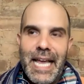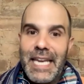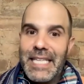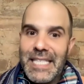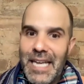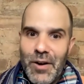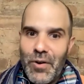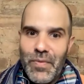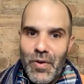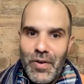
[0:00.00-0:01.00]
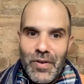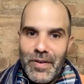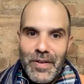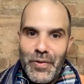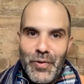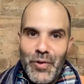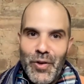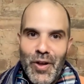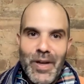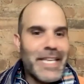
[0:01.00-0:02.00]
and it's not over
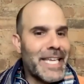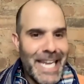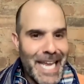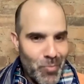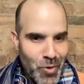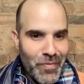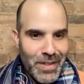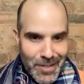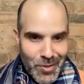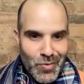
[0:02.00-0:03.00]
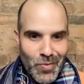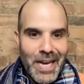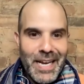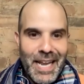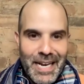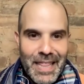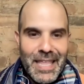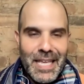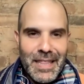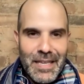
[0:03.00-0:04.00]
you know yet again privilege right and i
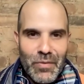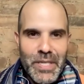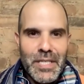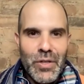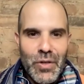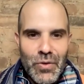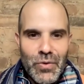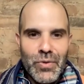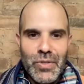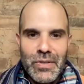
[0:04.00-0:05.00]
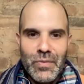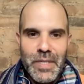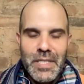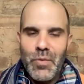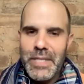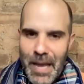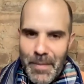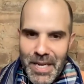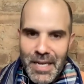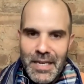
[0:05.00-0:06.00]
think that we see the news we see what's
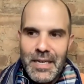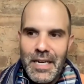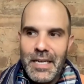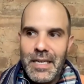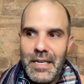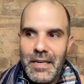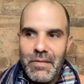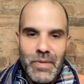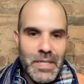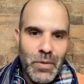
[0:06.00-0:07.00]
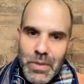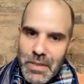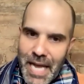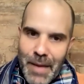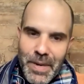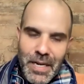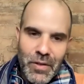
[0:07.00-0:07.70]
happening in india we see what's happening